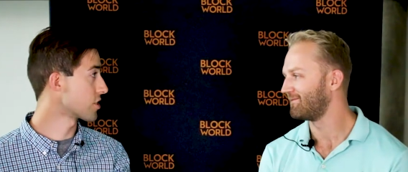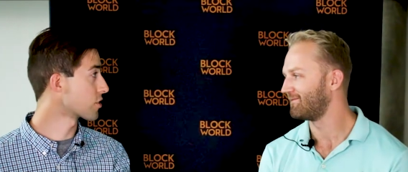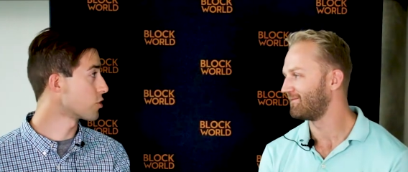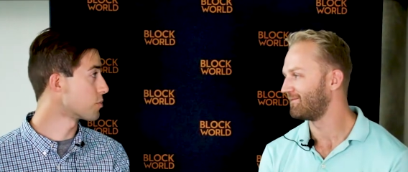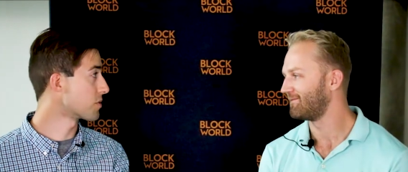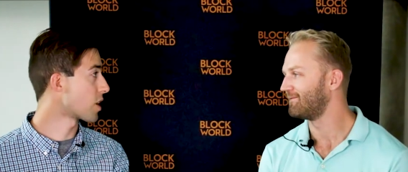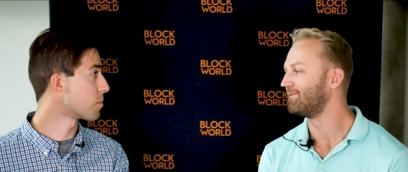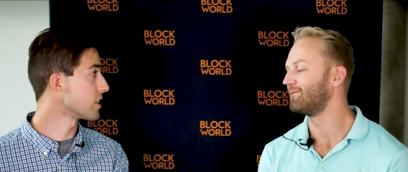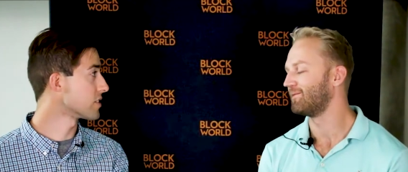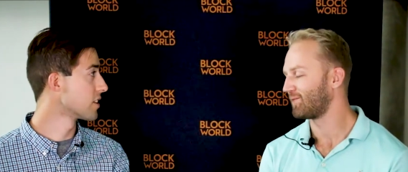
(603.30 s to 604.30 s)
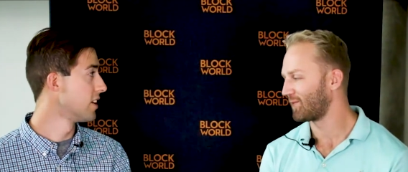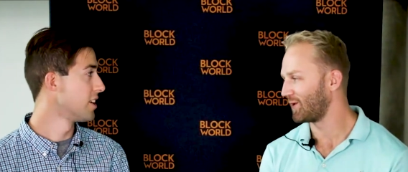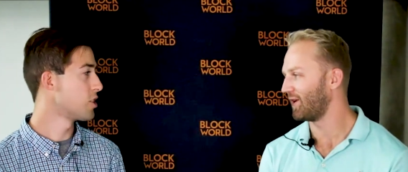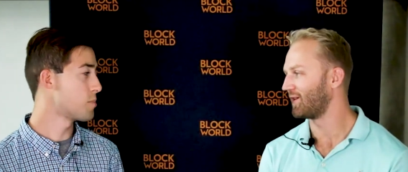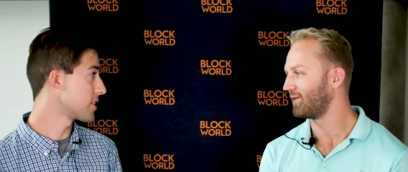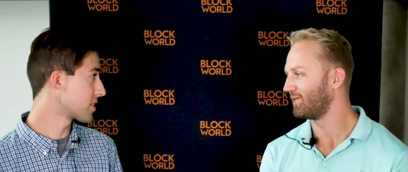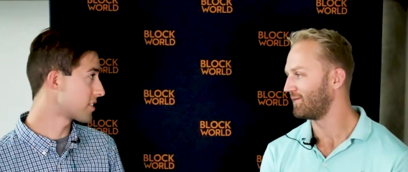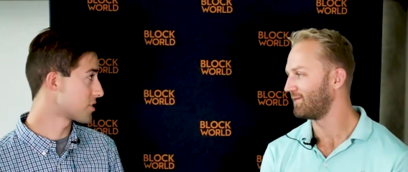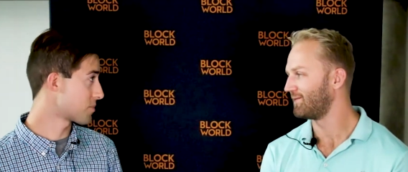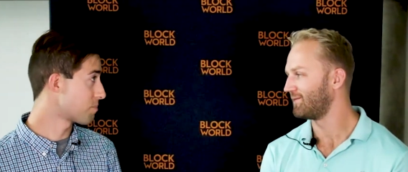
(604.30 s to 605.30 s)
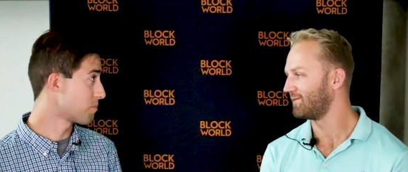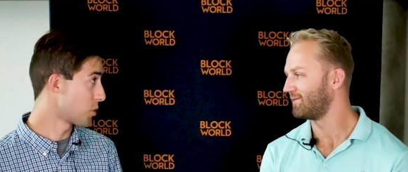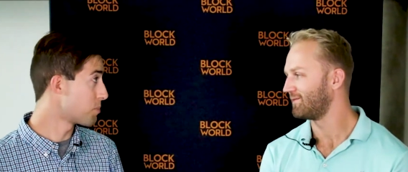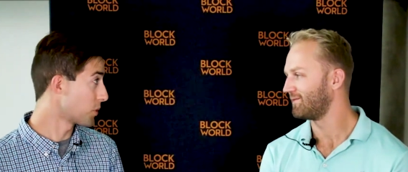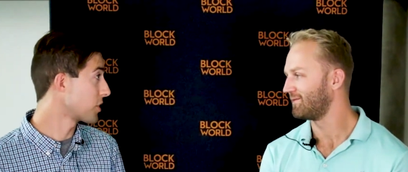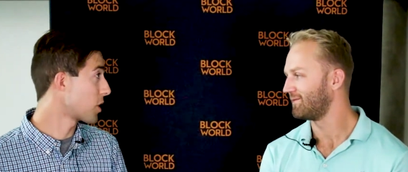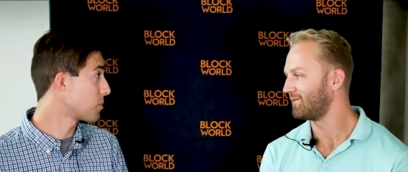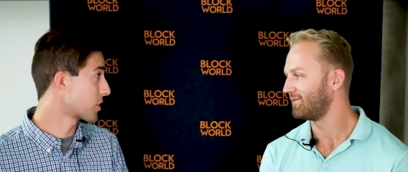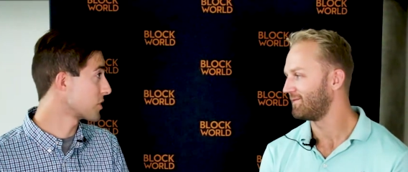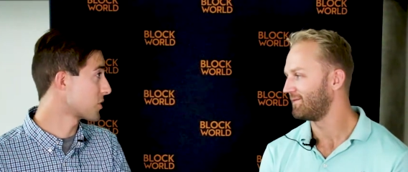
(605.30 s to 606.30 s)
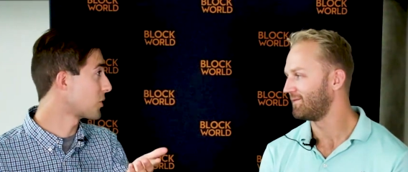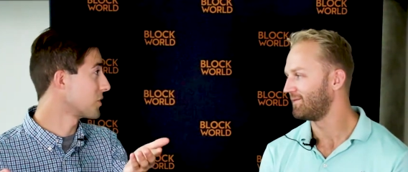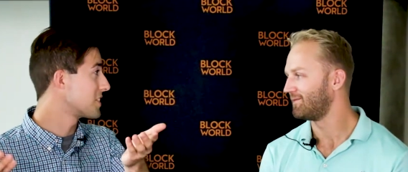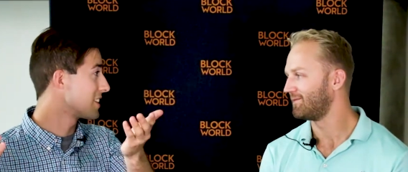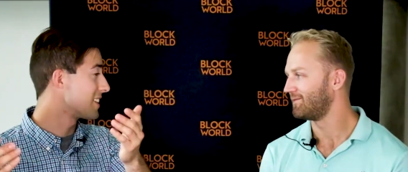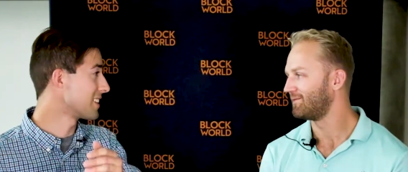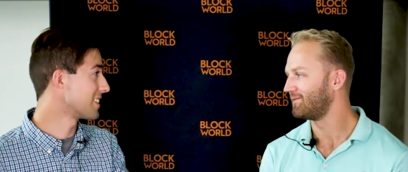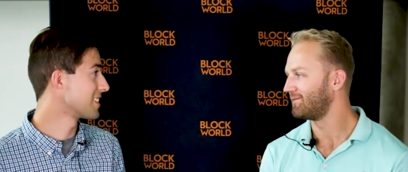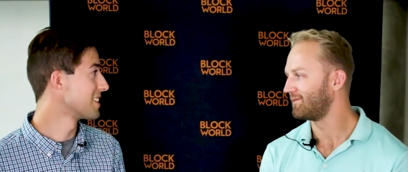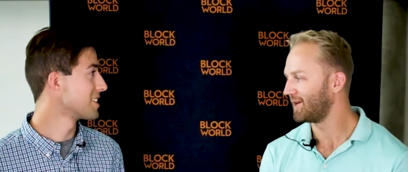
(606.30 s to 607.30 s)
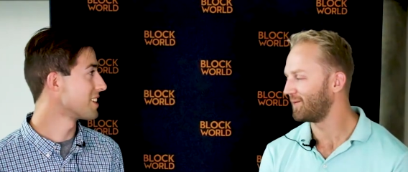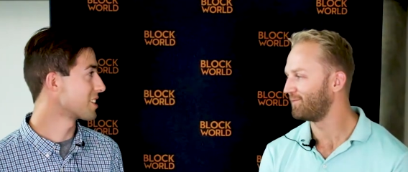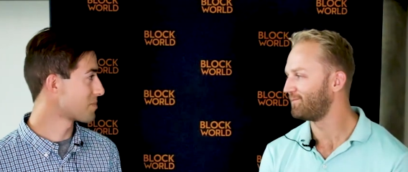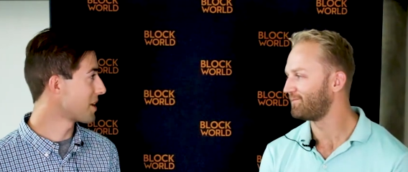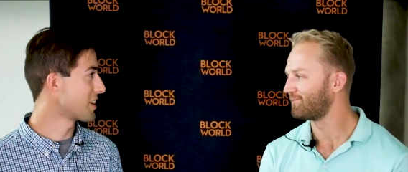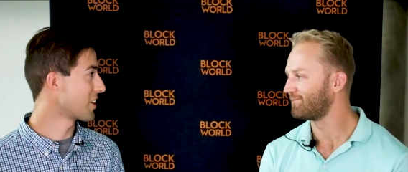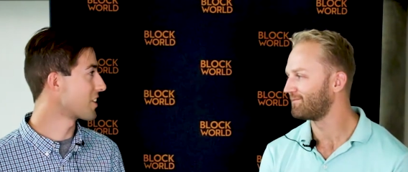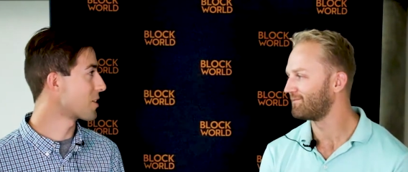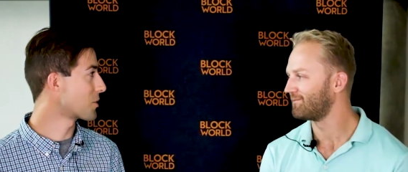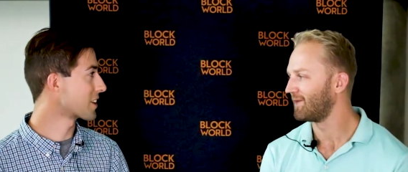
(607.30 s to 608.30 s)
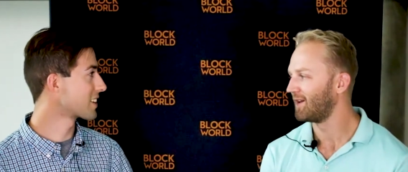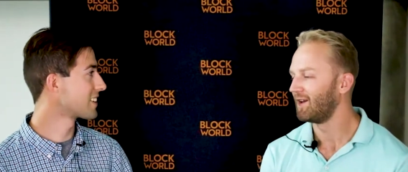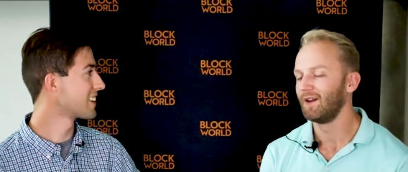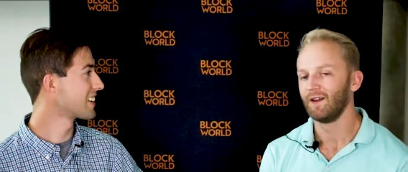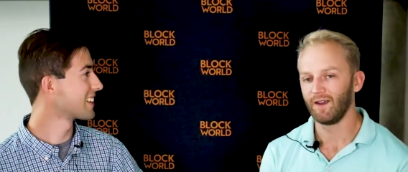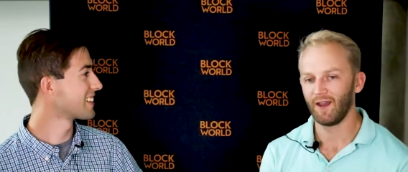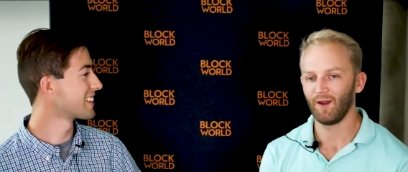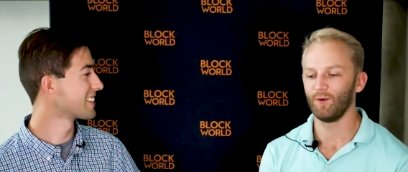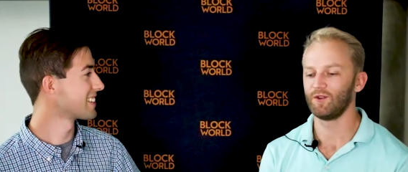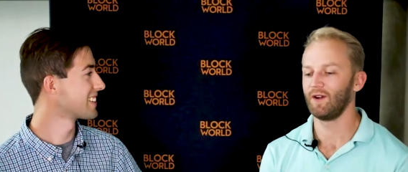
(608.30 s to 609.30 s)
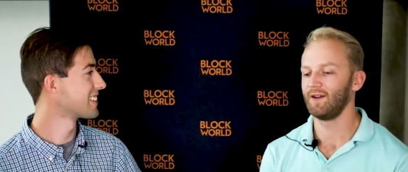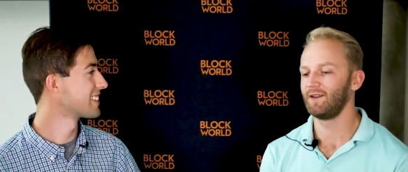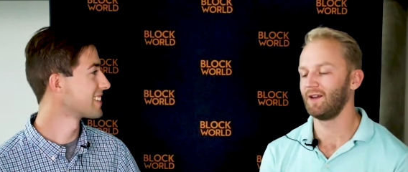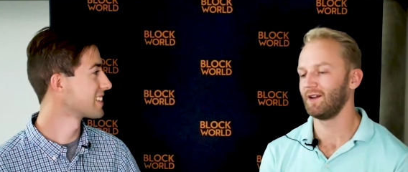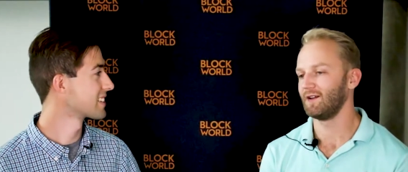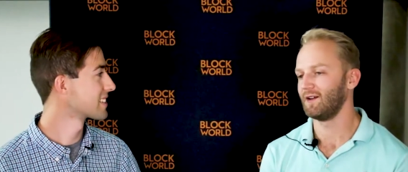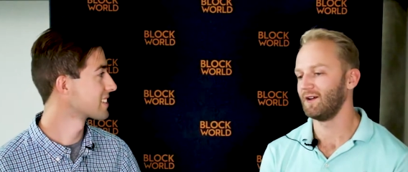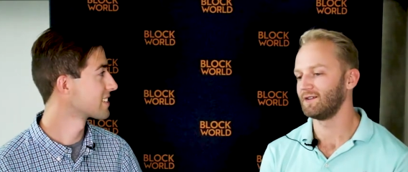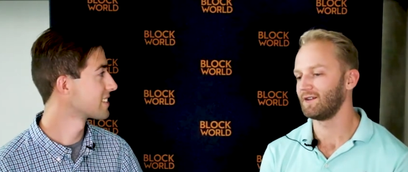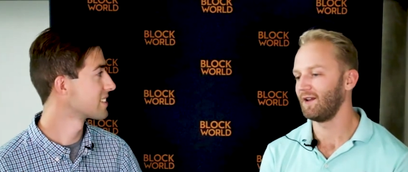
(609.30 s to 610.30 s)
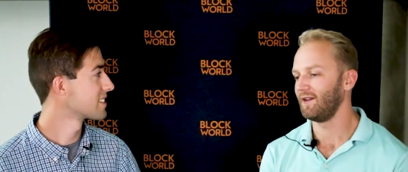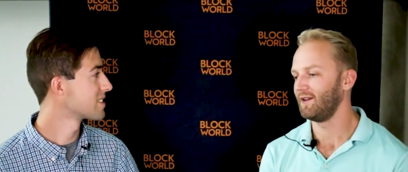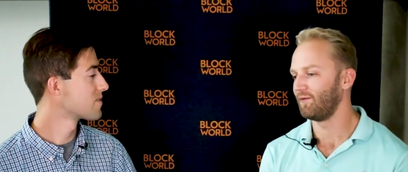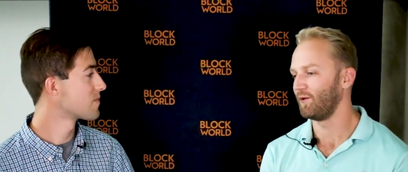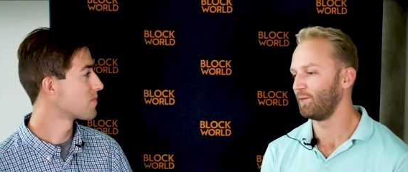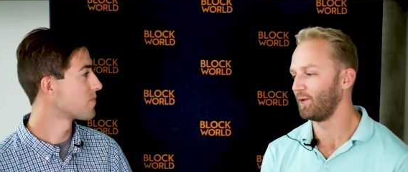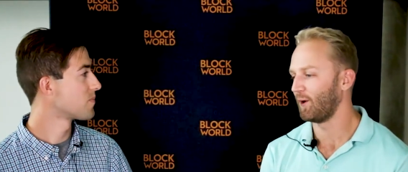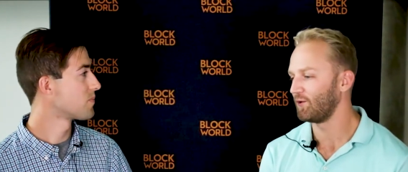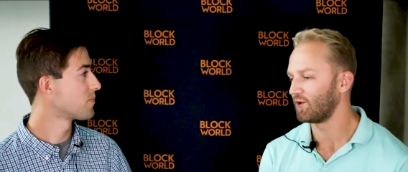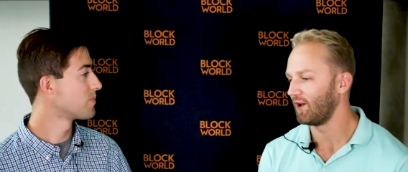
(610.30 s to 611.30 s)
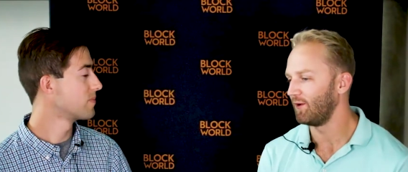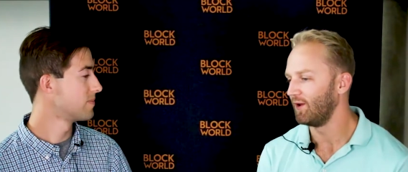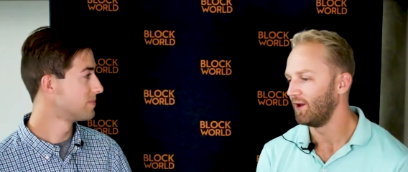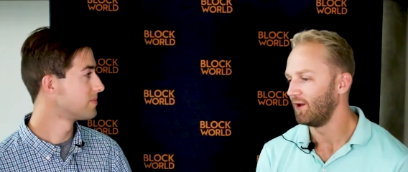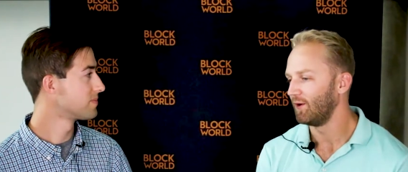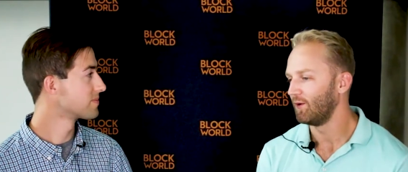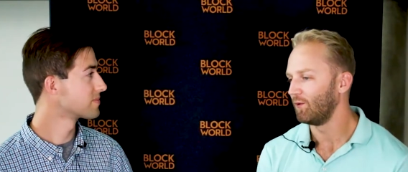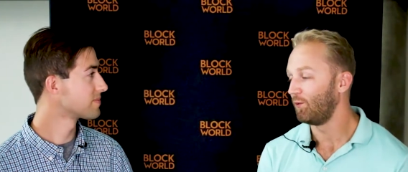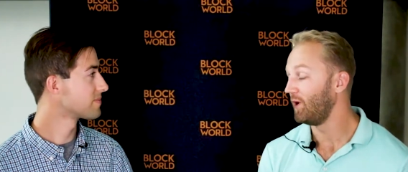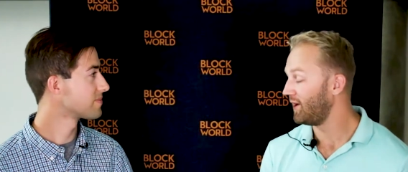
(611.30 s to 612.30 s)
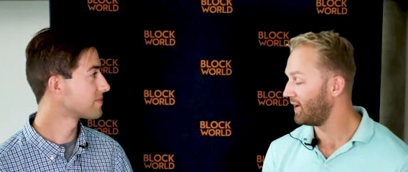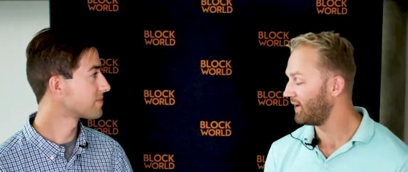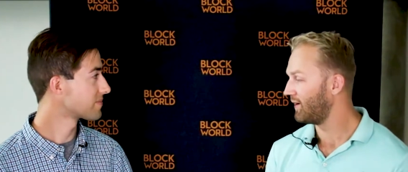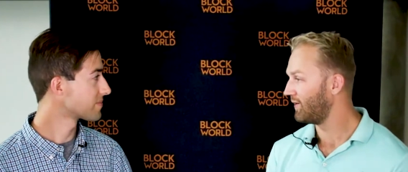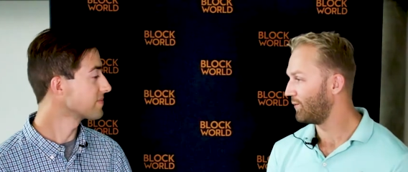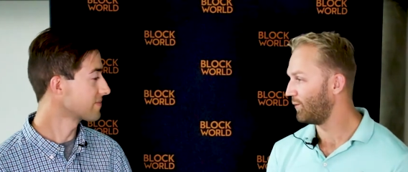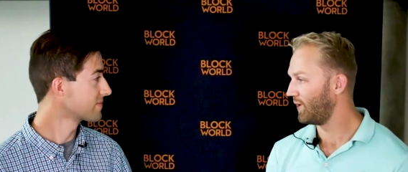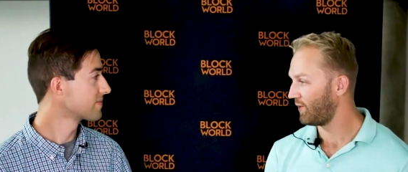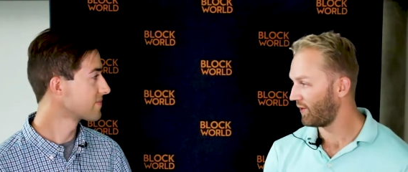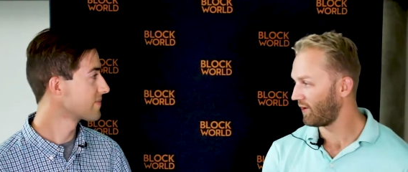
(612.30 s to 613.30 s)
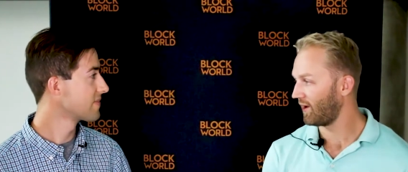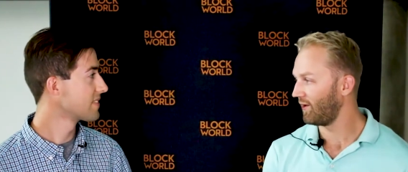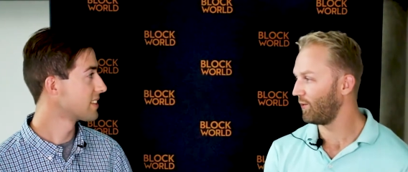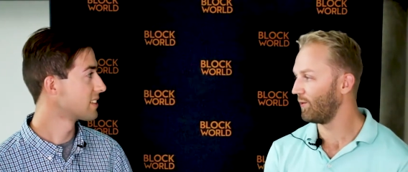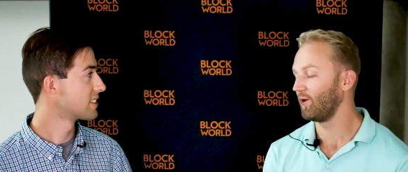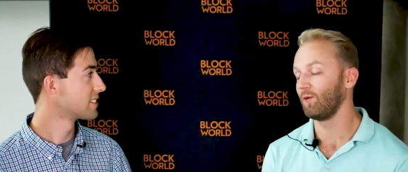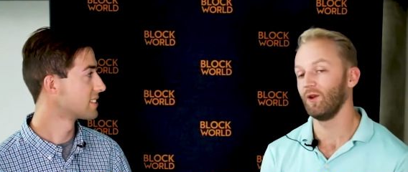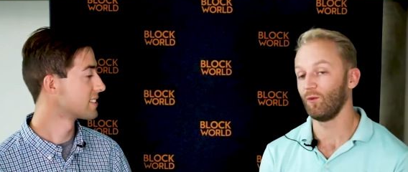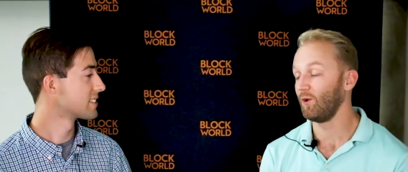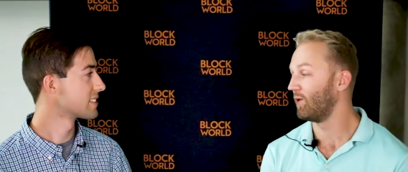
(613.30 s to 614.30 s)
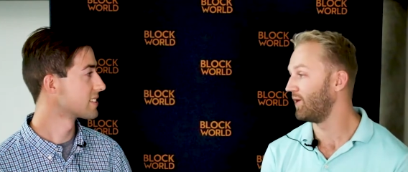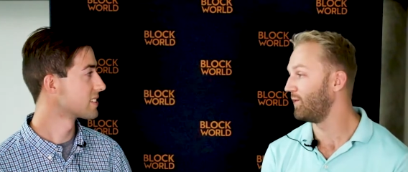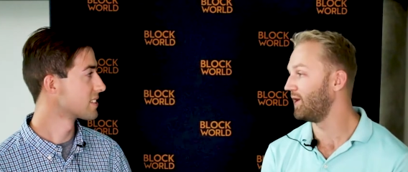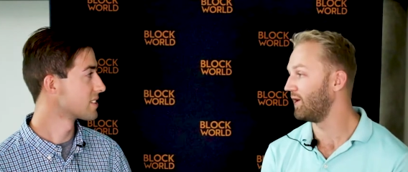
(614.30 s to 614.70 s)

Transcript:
Speaker 1: group of companies. Correct. You're basically just you're building up your consultancy and yeah. expanding your network.
Speaker 2: Yeah, we're trying to take a, a slightly different approach that we, with the clients we work with, we want to be